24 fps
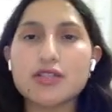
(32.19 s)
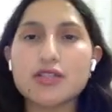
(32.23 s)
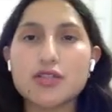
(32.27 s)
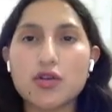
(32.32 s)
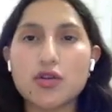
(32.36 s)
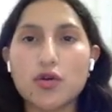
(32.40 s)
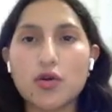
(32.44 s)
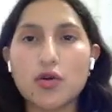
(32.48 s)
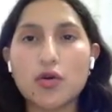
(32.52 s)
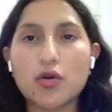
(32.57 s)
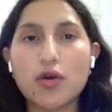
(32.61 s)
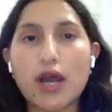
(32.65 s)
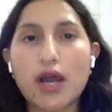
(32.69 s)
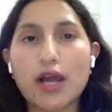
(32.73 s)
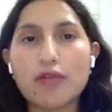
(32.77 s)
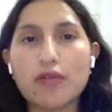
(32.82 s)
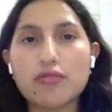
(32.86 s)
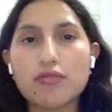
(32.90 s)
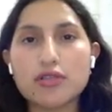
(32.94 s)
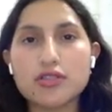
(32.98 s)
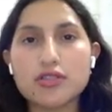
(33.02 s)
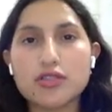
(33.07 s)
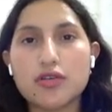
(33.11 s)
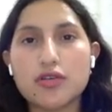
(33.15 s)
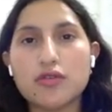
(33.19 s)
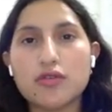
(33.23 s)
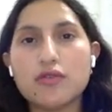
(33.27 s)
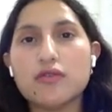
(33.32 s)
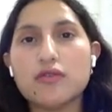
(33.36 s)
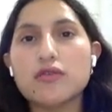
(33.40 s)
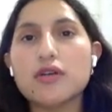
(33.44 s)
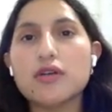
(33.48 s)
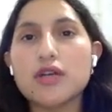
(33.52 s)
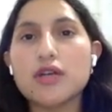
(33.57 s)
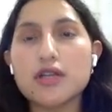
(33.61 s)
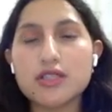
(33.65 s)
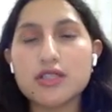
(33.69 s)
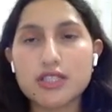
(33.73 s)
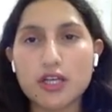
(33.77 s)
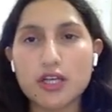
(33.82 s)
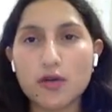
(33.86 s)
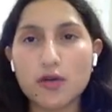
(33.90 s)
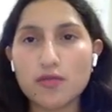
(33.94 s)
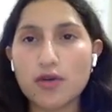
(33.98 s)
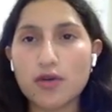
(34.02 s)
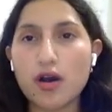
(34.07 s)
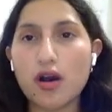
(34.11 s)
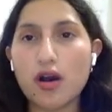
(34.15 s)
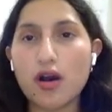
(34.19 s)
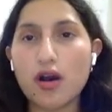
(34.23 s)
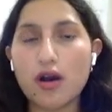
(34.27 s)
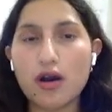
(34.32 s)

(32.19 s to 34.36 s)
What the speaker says: so I will show some